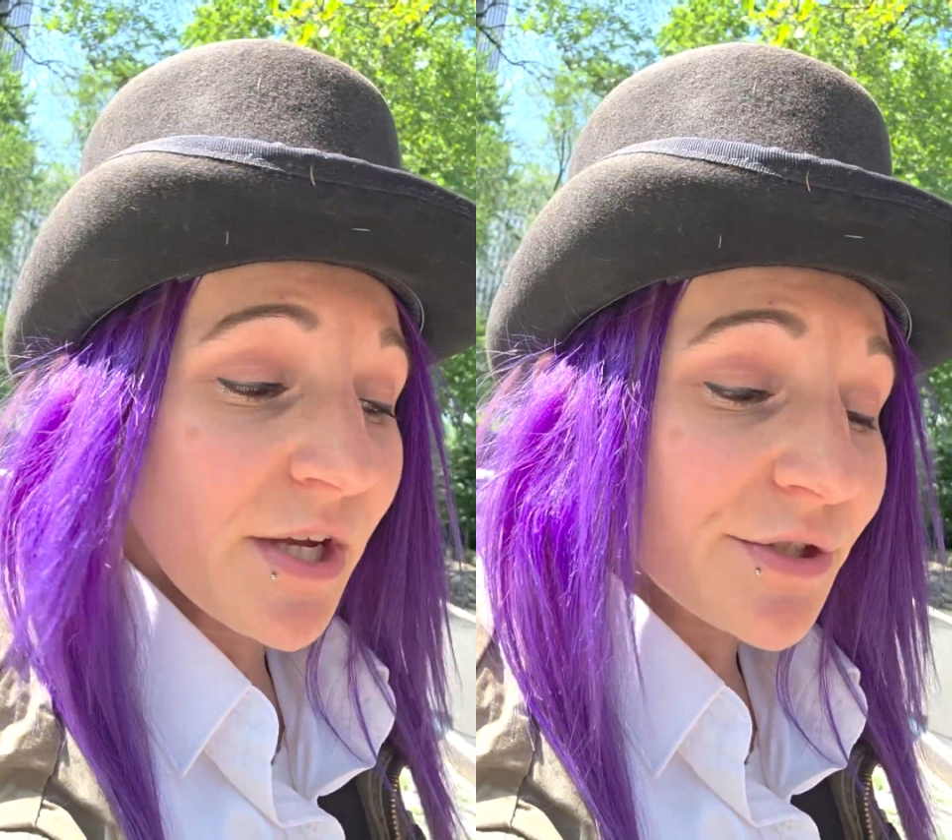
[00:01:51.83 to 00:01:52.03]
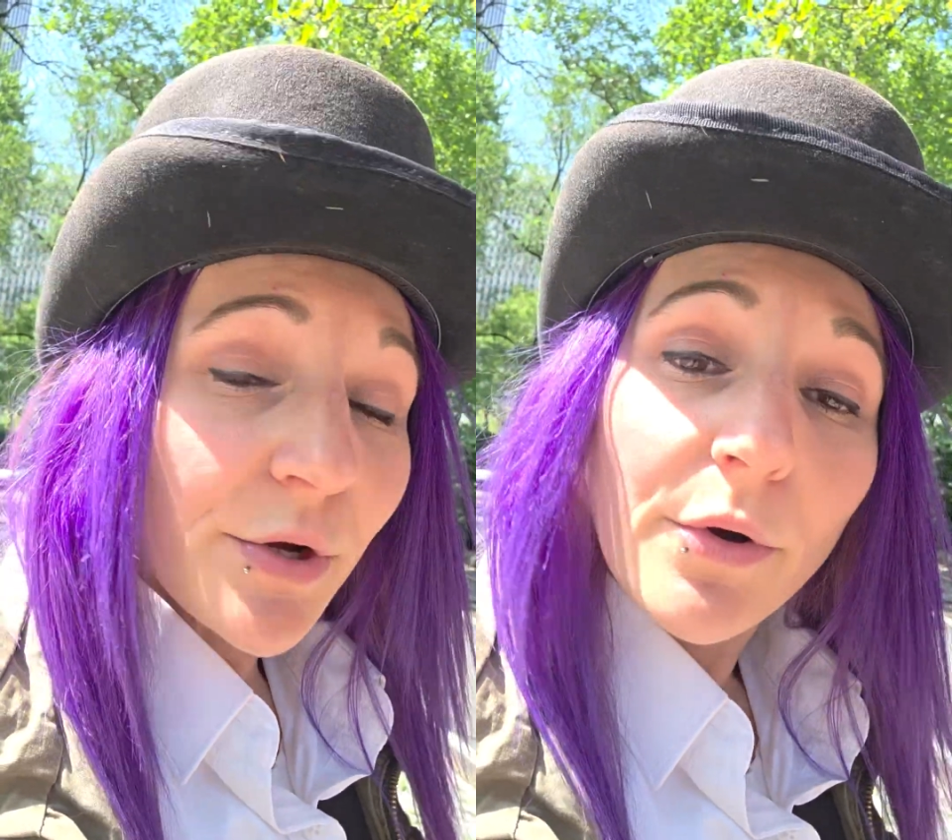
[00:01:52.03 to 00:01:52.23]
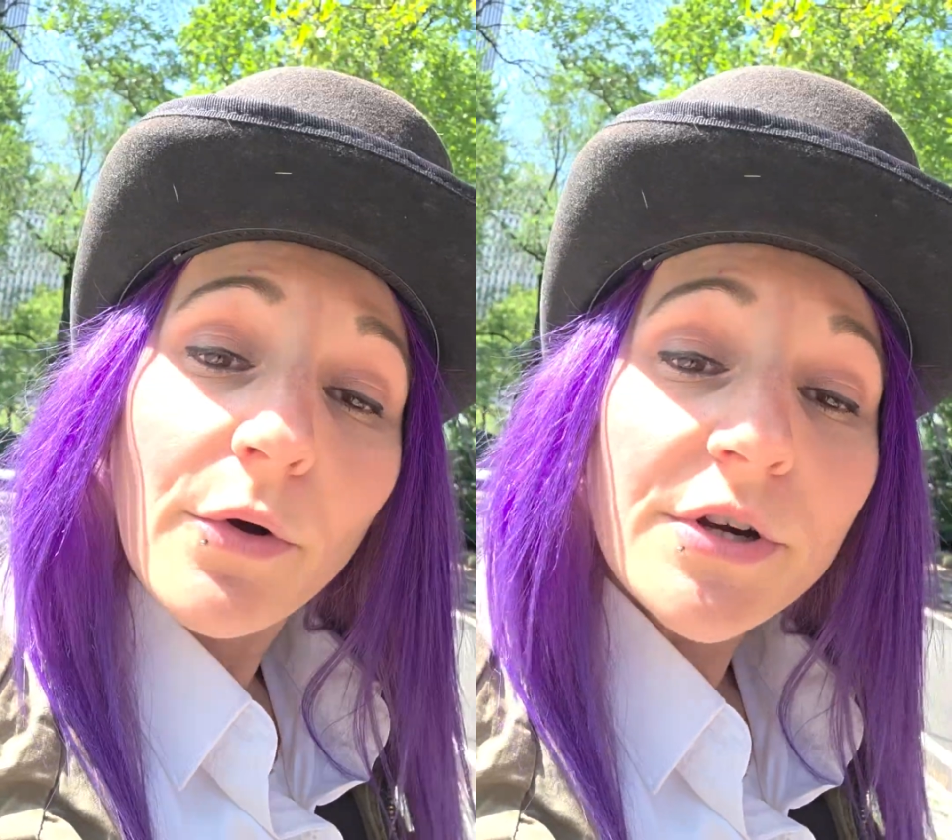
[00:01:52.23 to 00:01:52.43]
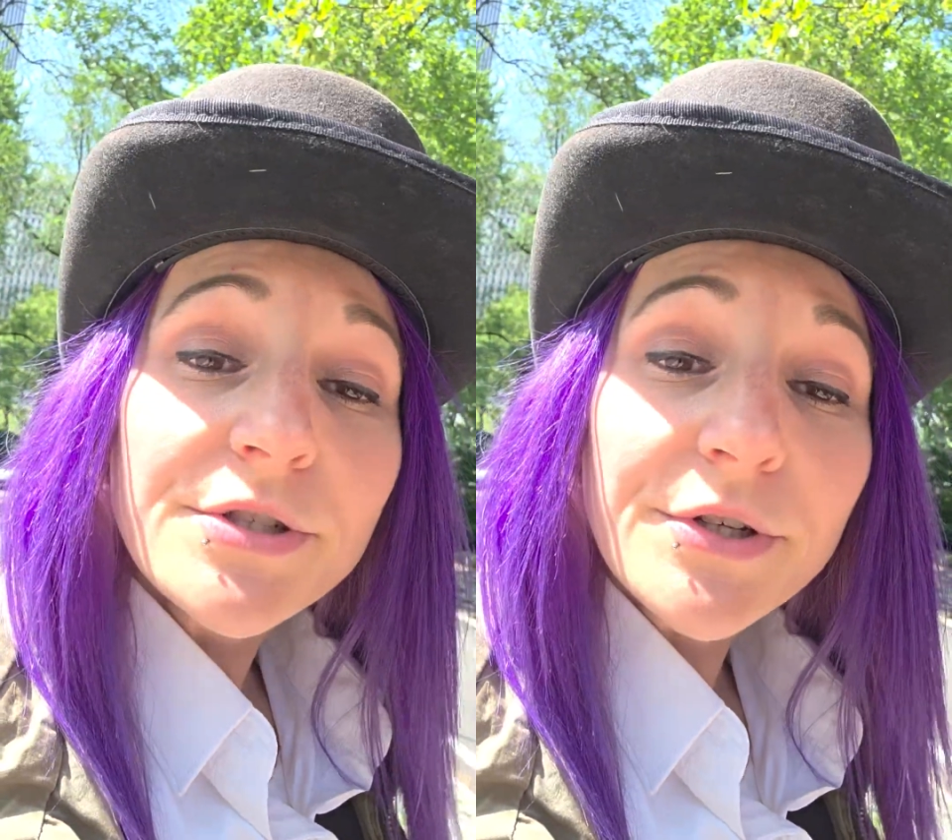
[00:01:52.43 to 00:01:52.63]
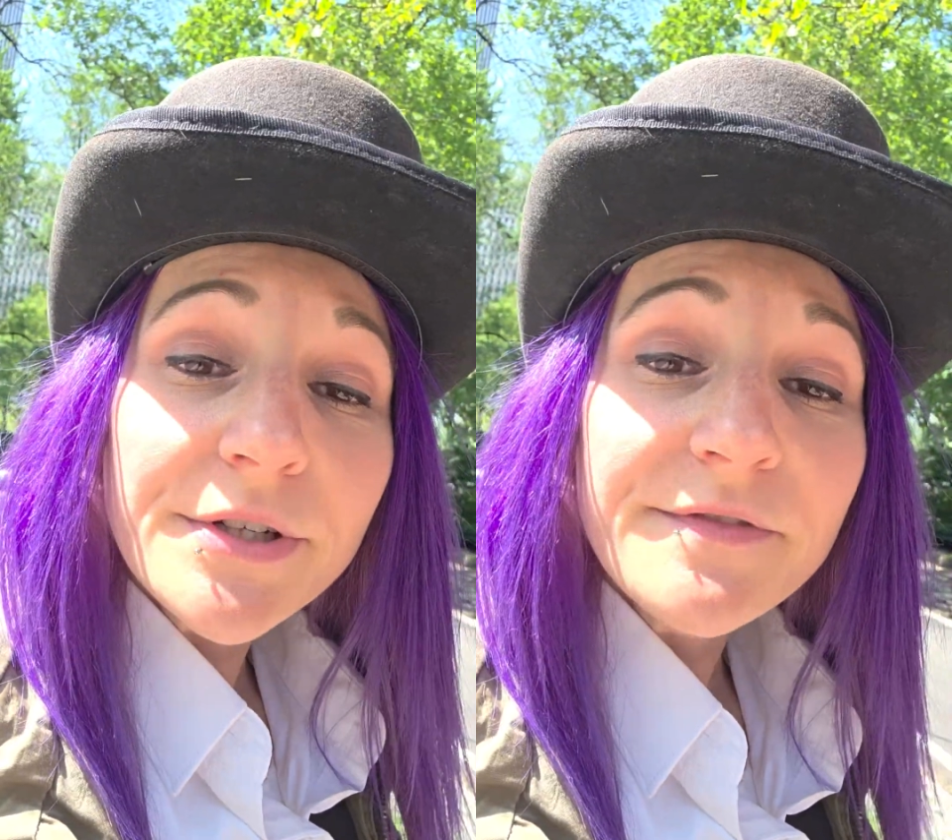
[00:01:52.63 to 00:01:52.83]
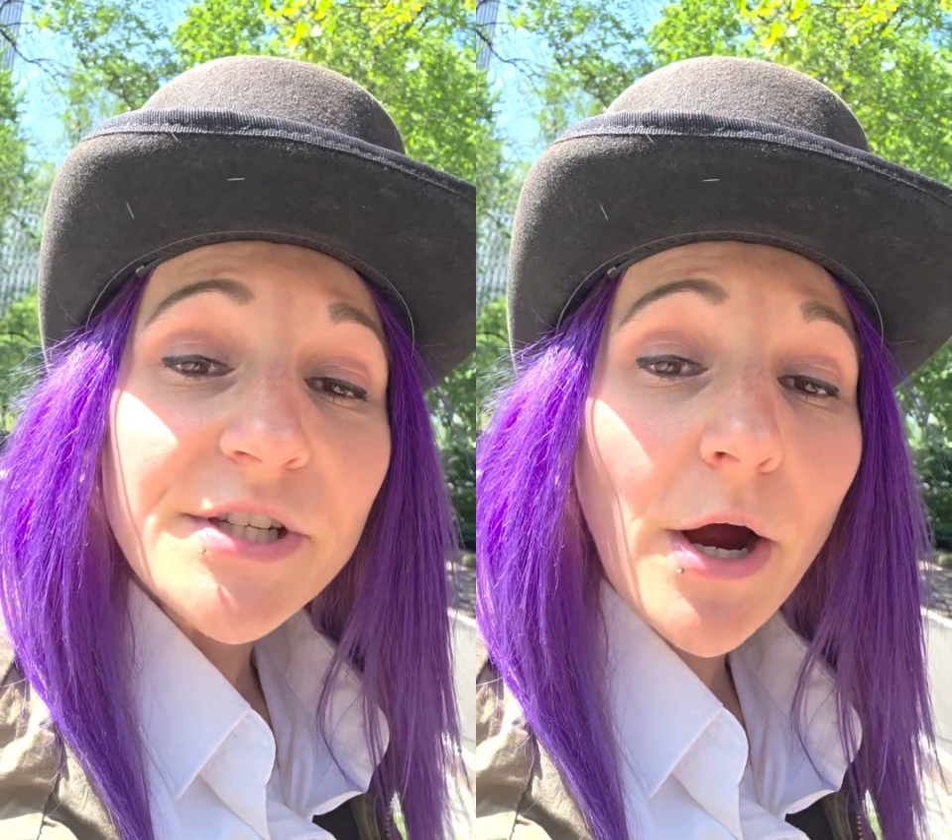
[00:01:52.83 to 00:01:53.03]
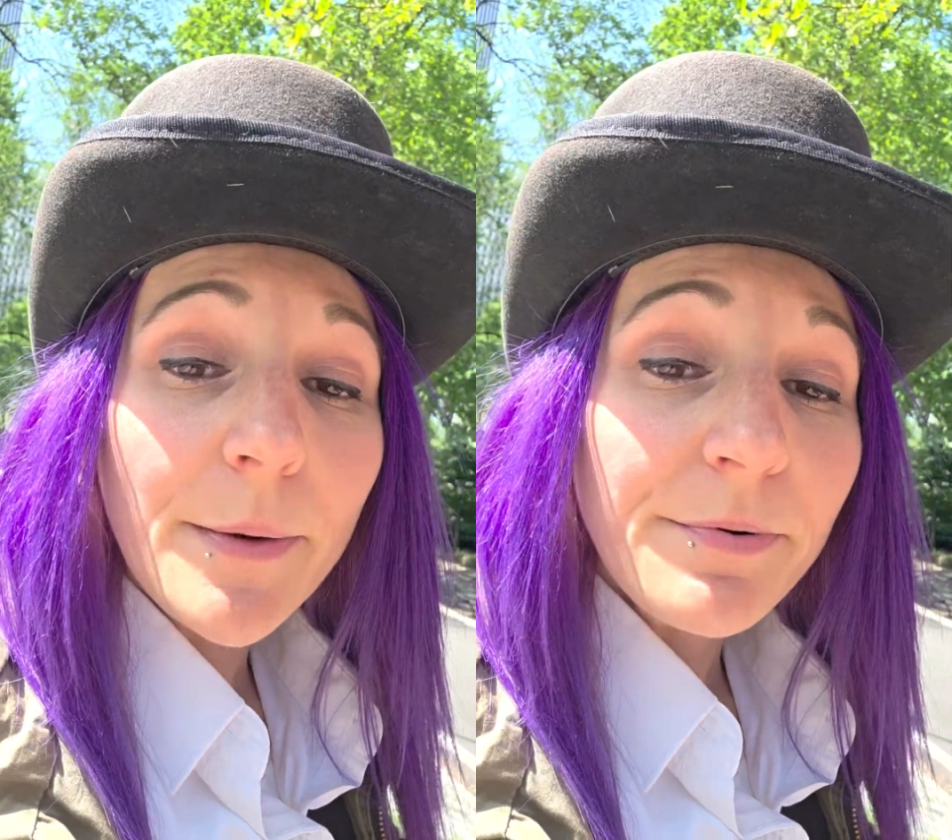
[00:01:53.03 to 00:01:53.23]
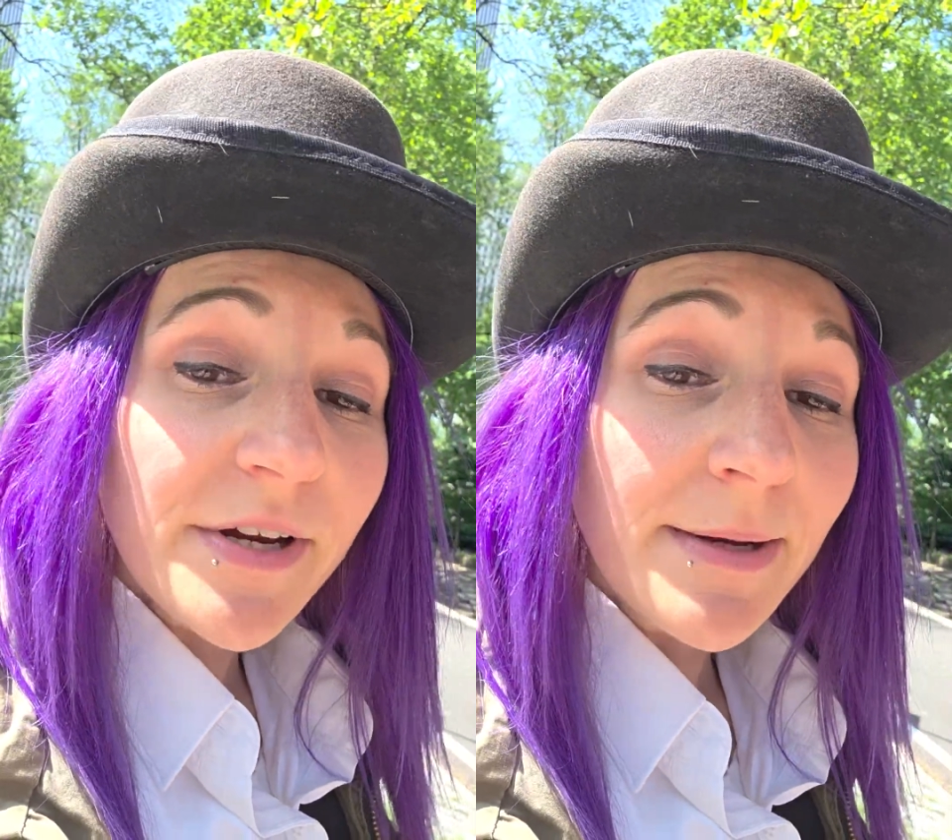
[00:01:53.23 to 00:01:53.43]
So horse hooves
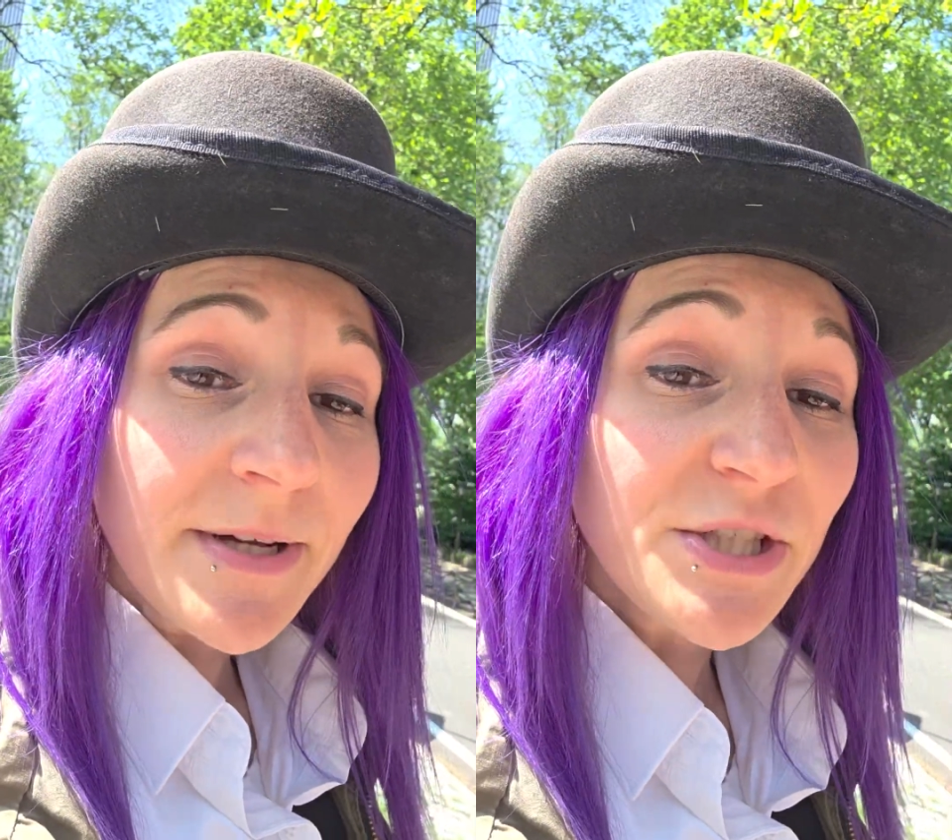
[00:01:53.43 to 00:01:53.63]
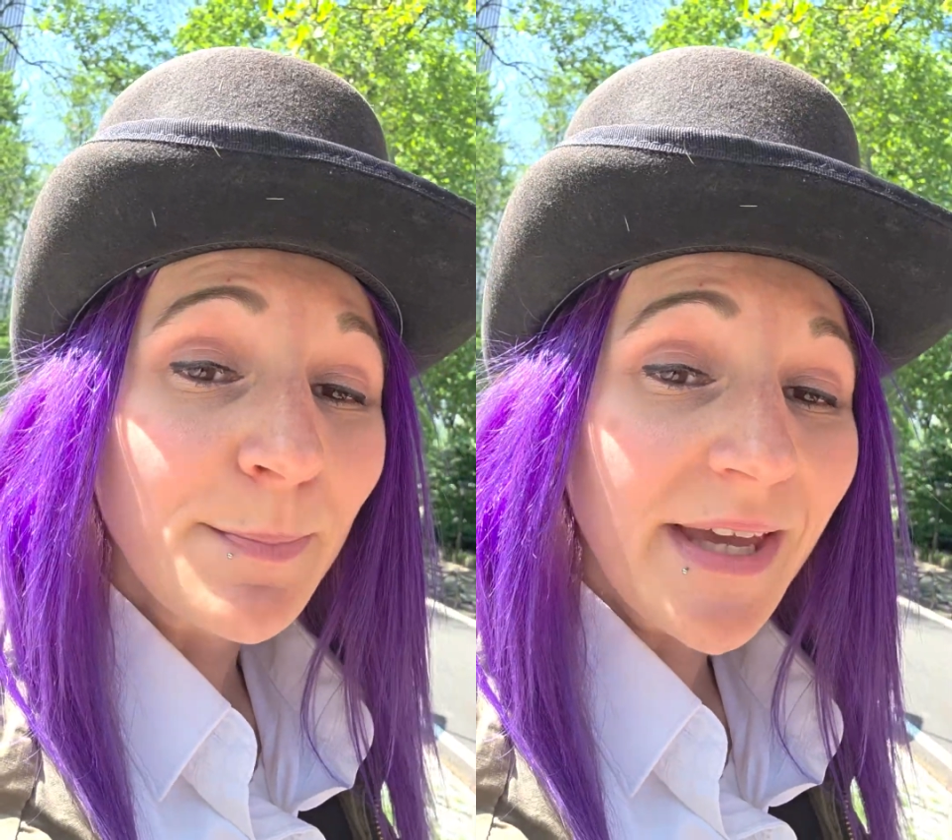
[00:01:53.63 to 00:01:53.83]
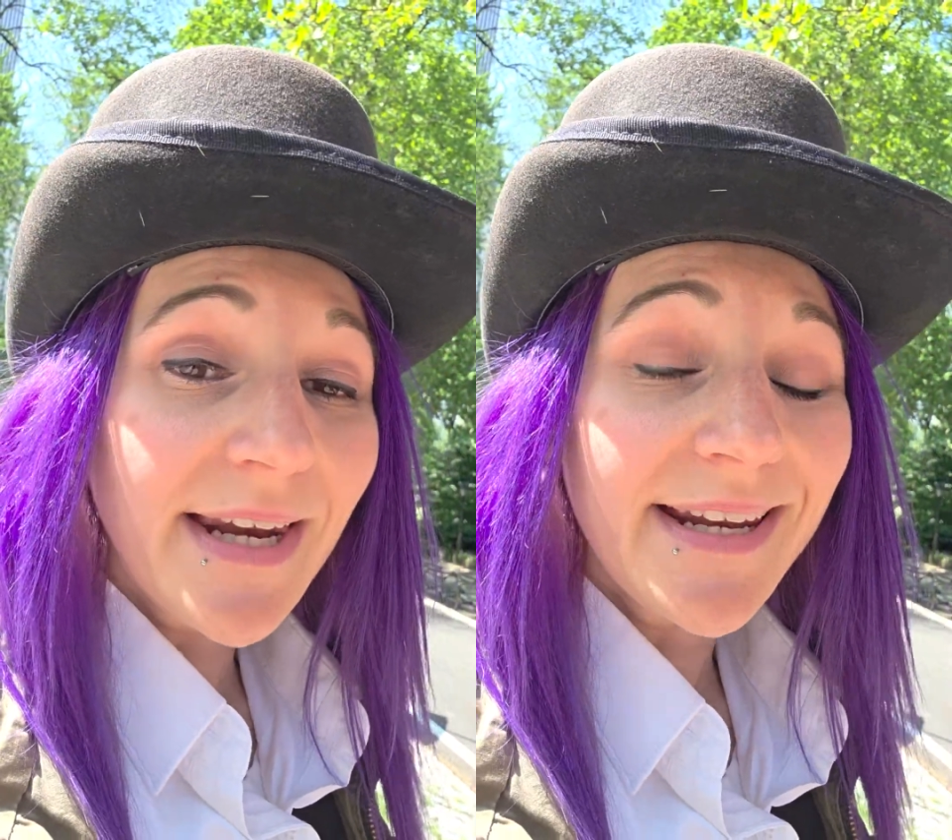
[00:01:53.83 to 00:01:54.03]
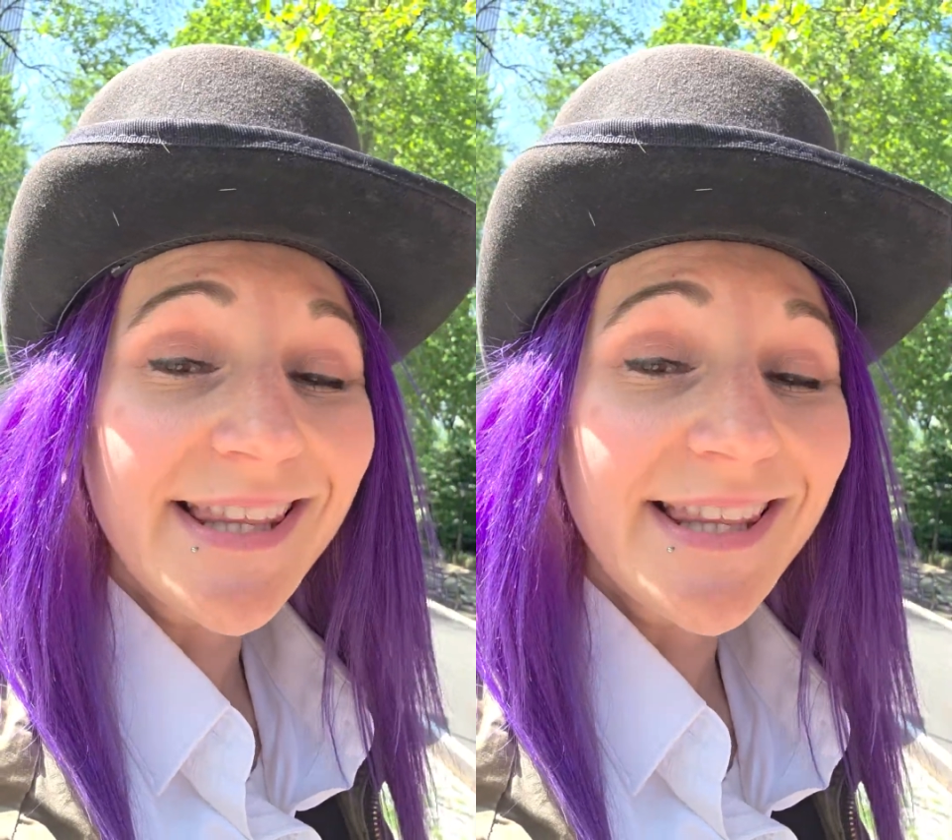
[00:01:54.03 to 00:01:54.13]
are pretty much made out